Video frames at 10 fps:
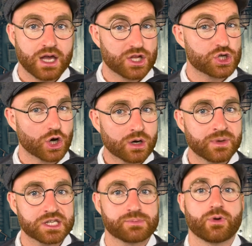the
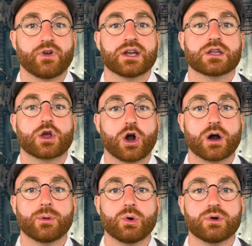Germans provided
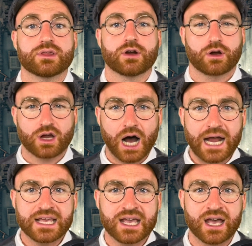Garbo with their
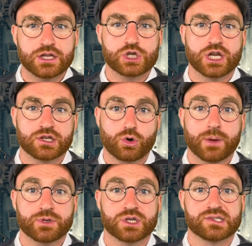cutting-edge
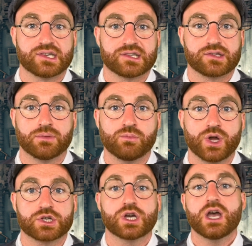encryption system,
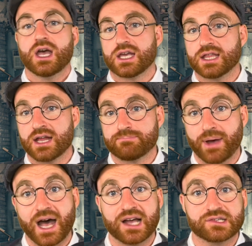which he then
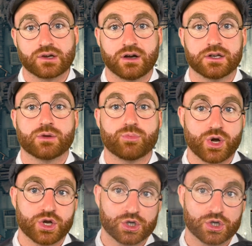passed on to British